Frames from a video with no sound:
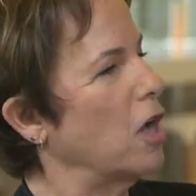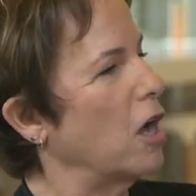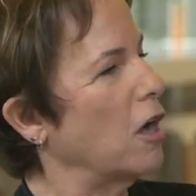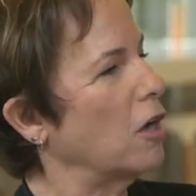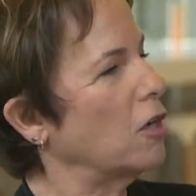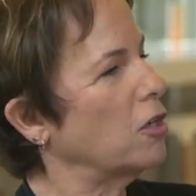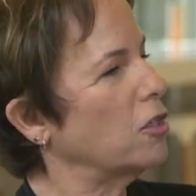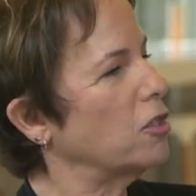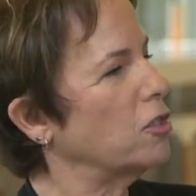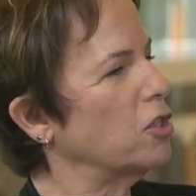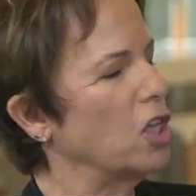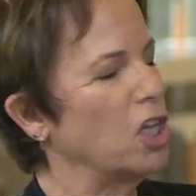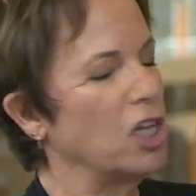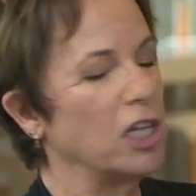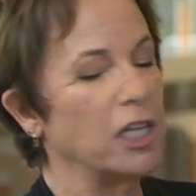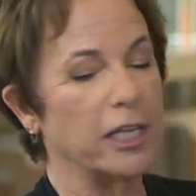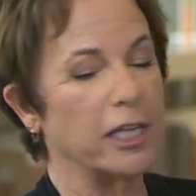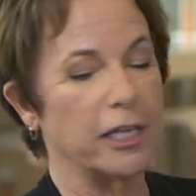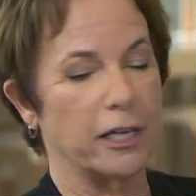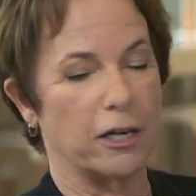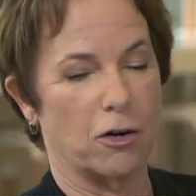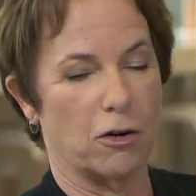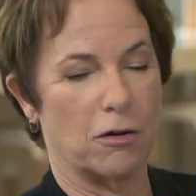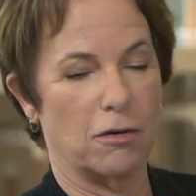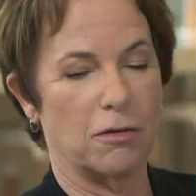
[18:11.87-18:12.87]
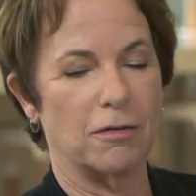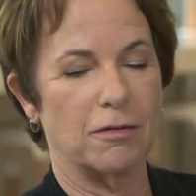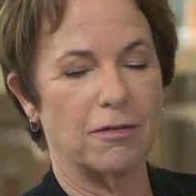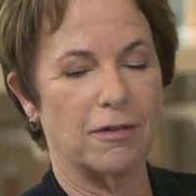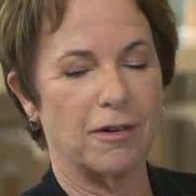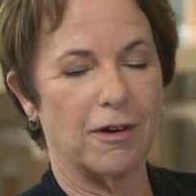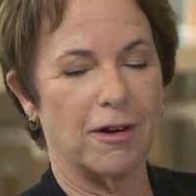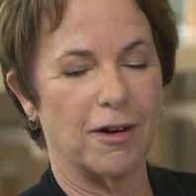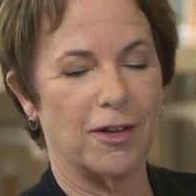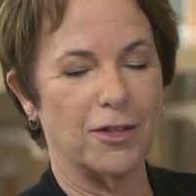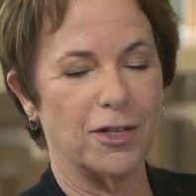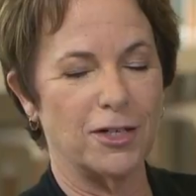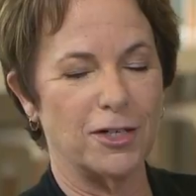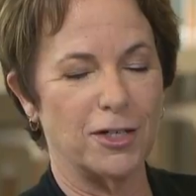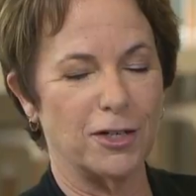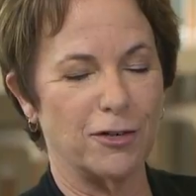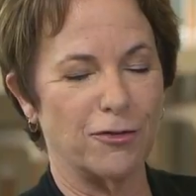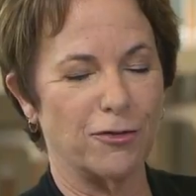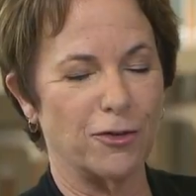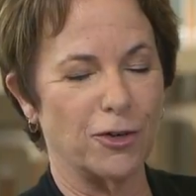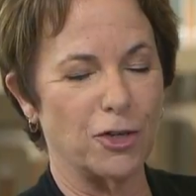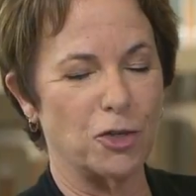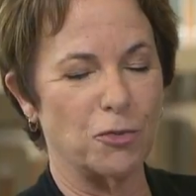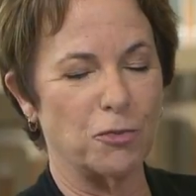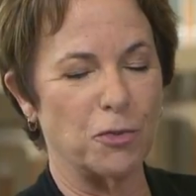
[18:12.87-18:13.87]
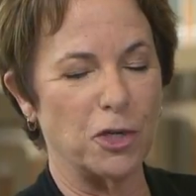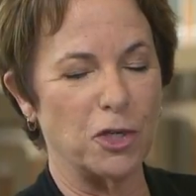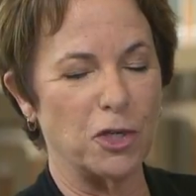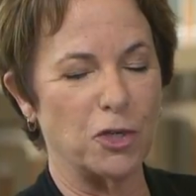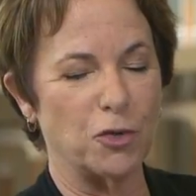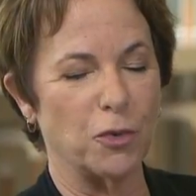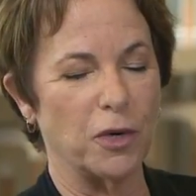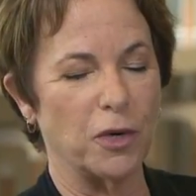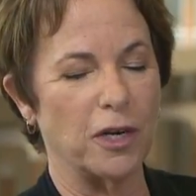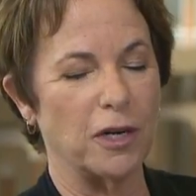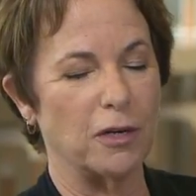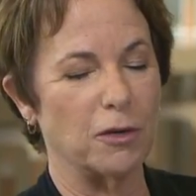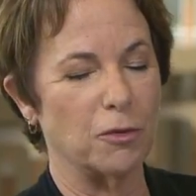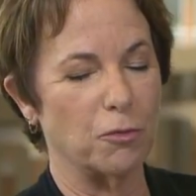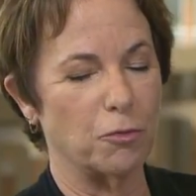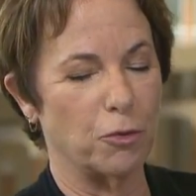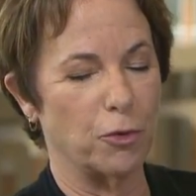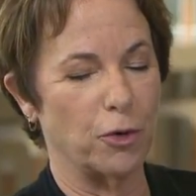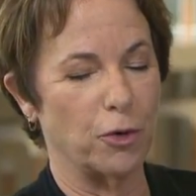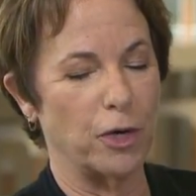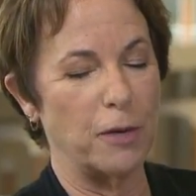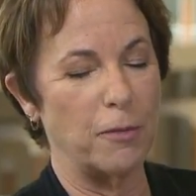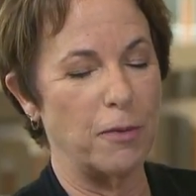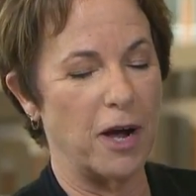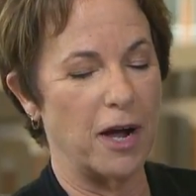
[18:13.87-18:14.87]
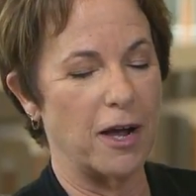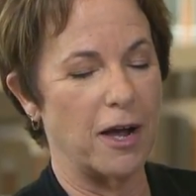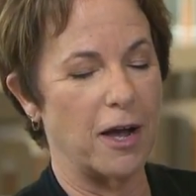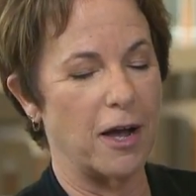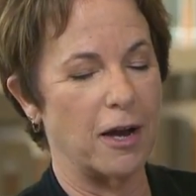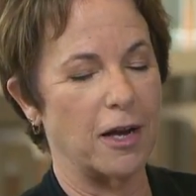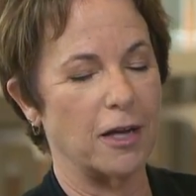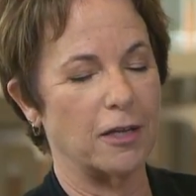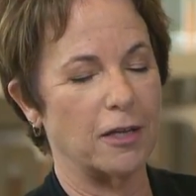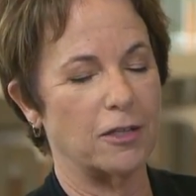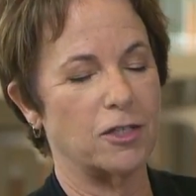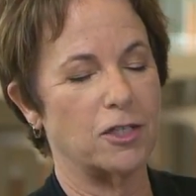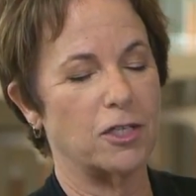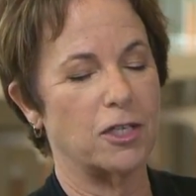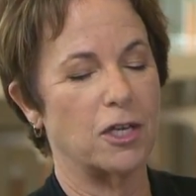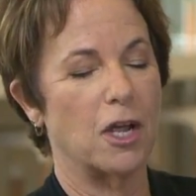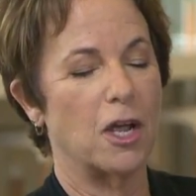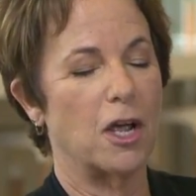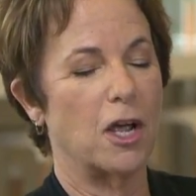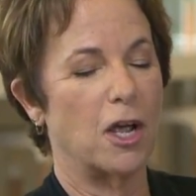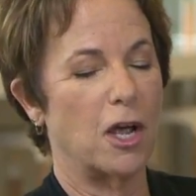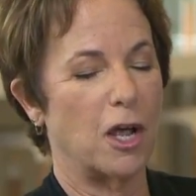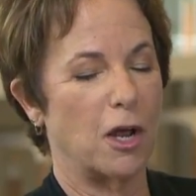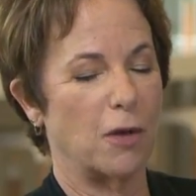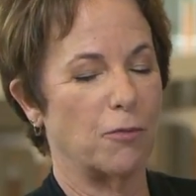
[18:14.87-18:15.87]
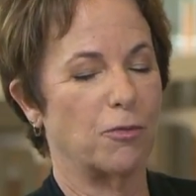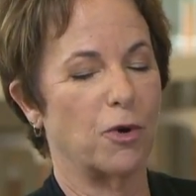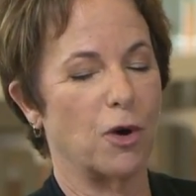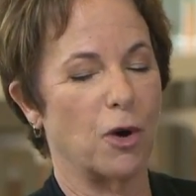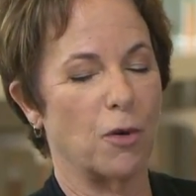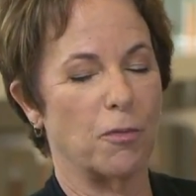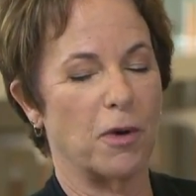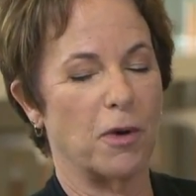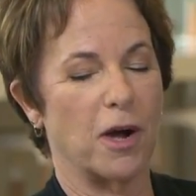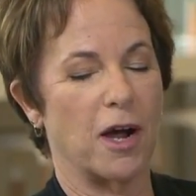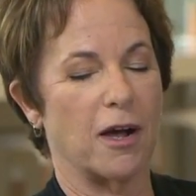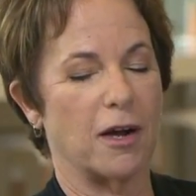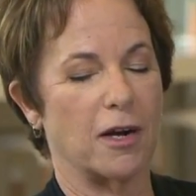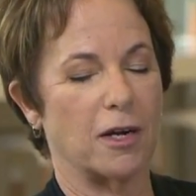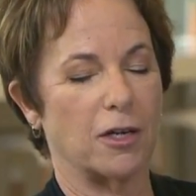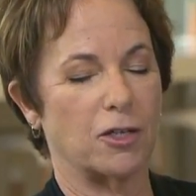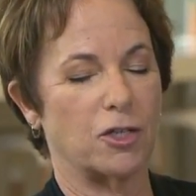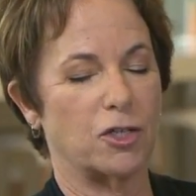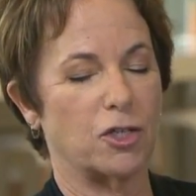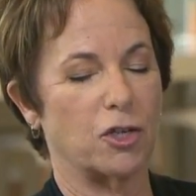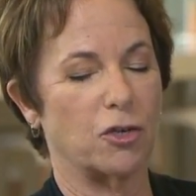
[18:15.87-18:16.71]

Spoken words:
not clear on the difference between prebiotics and probiotics.